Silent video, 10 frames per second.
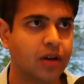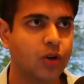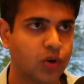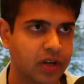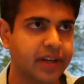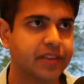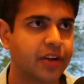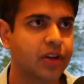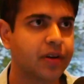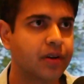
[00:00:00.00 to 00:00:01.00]
locally, and then
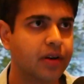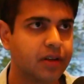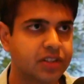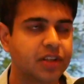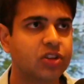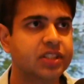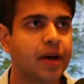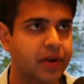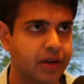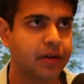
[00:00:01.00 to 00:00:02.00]
you can see what's
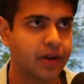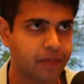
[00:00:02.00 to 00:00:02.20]
happening. Yeah.